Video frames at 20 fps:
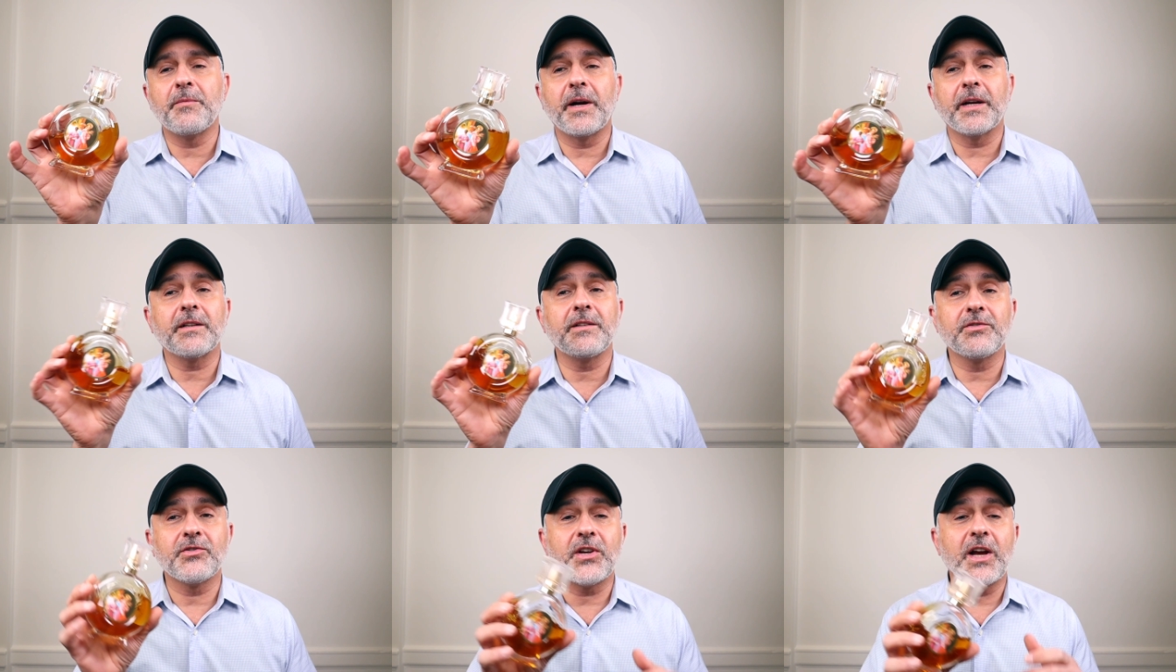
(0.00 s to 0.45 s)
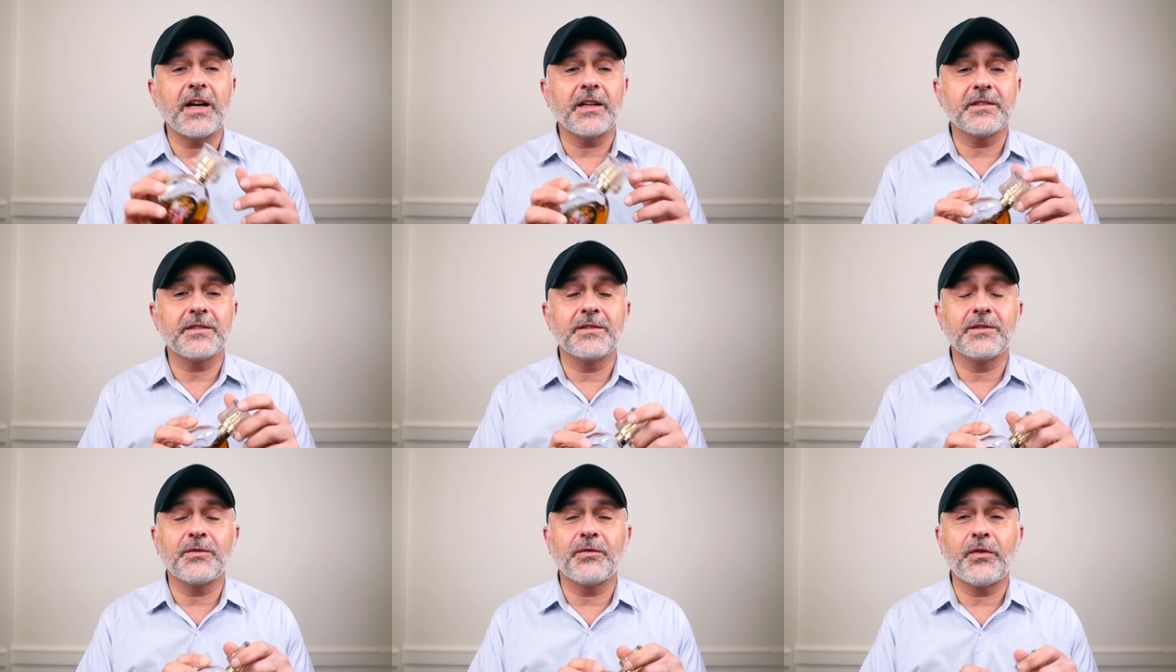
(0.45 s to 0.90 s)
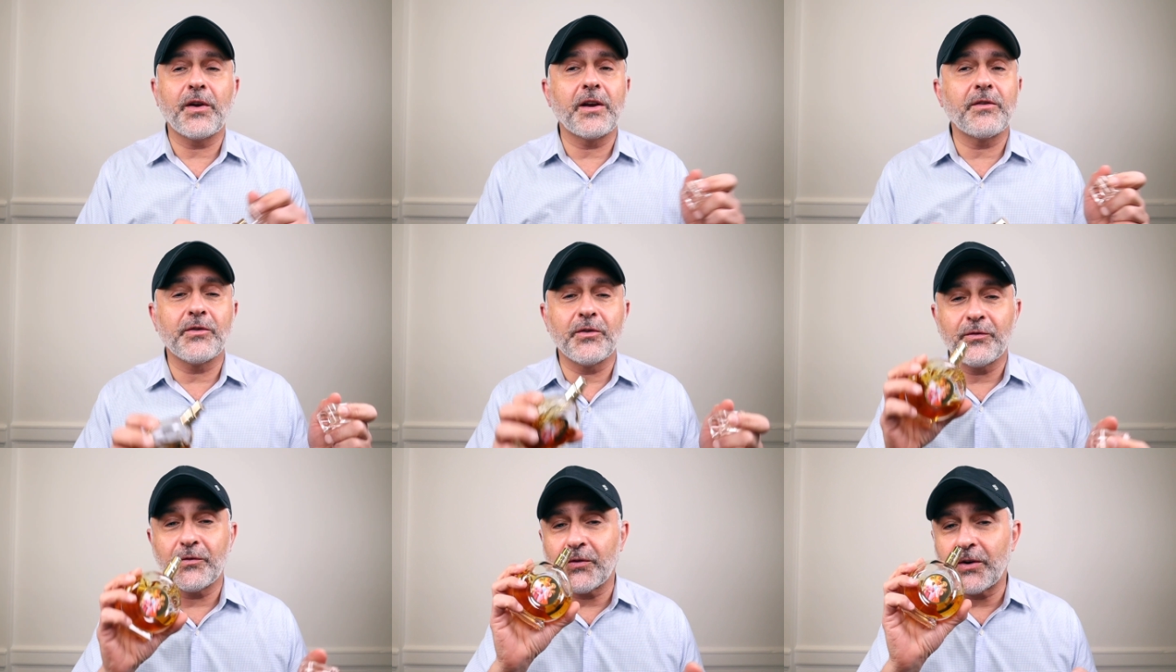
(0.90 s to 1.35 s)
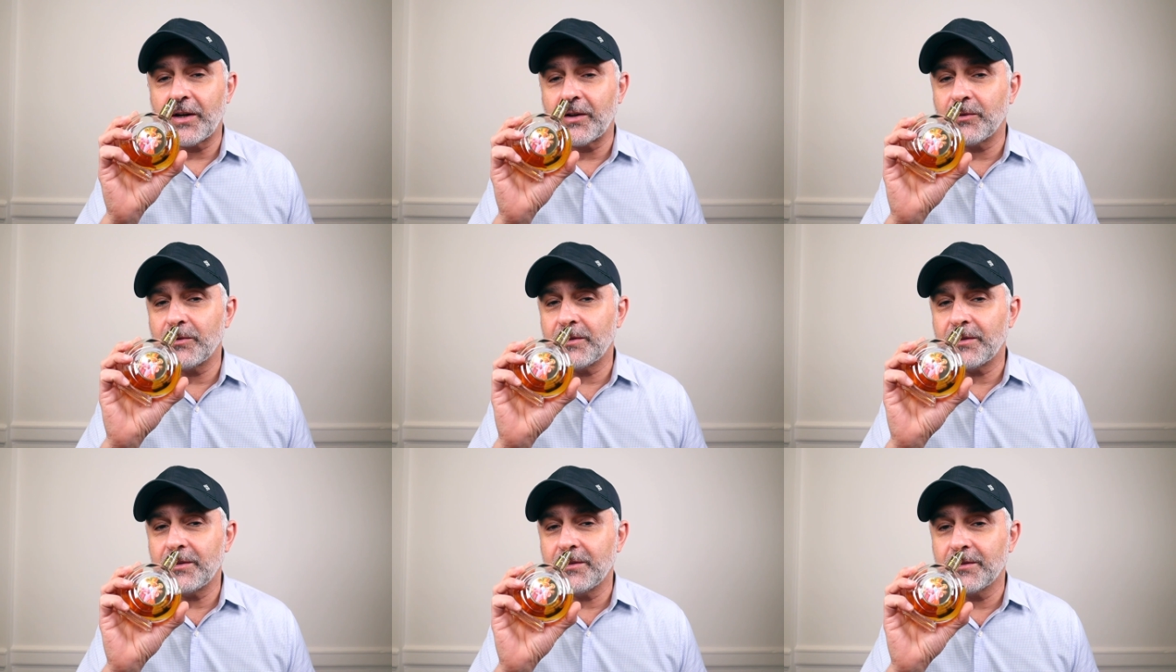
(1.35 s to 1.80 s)
Michael Jackson's favorite
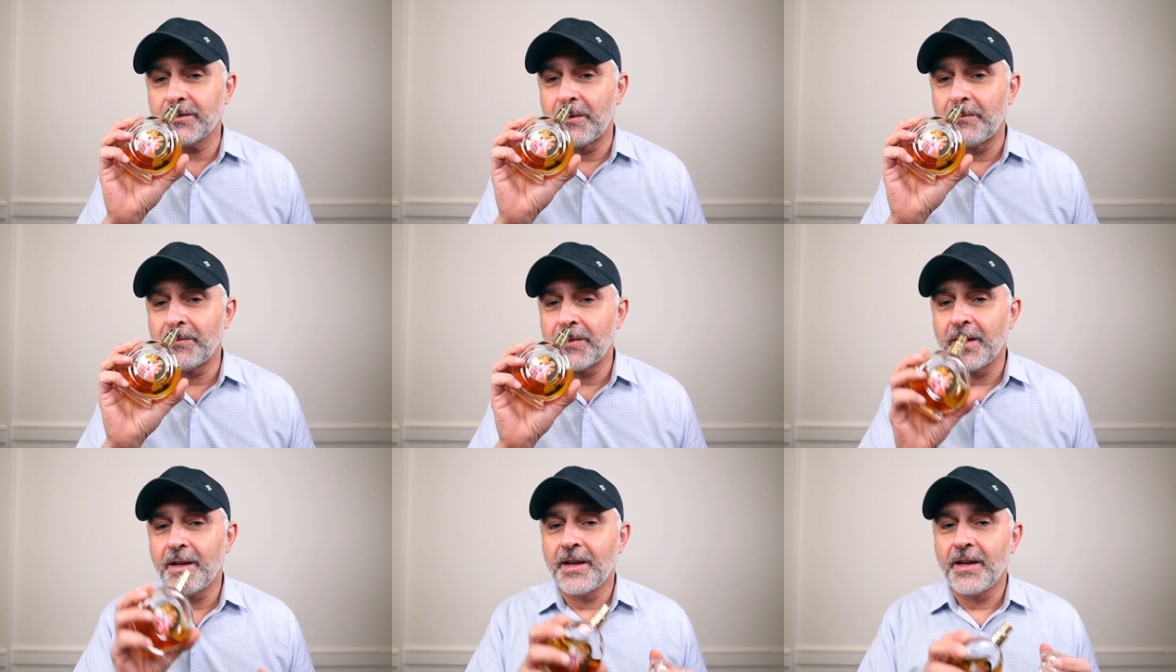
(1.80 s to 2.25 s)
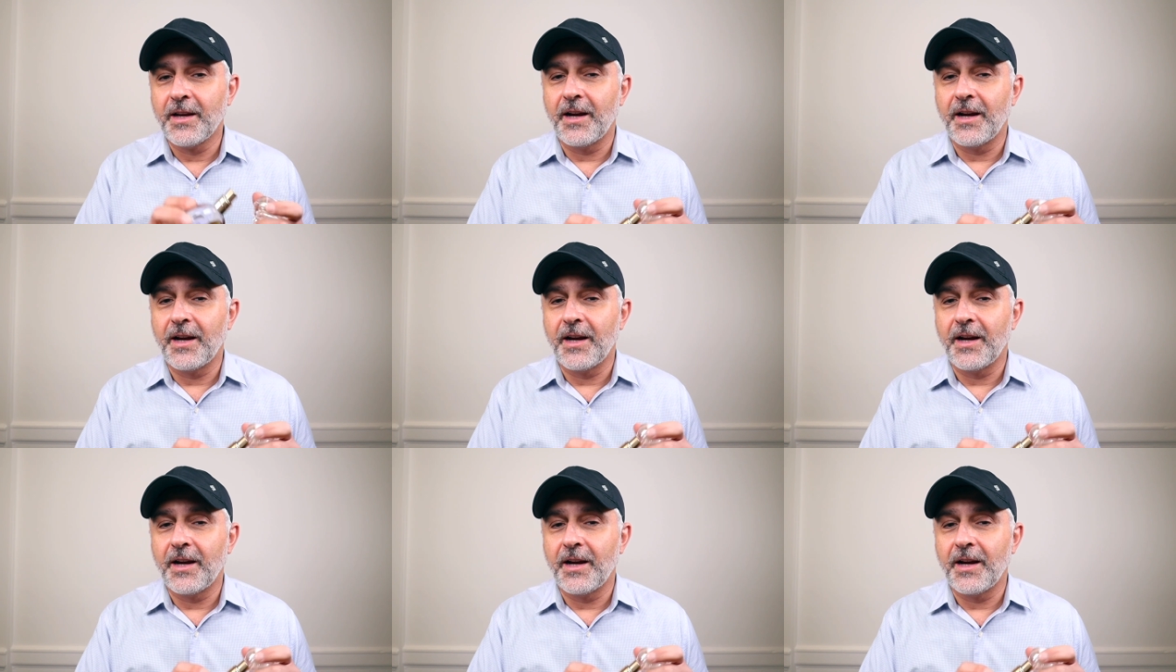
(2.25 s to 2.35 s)
fragrances.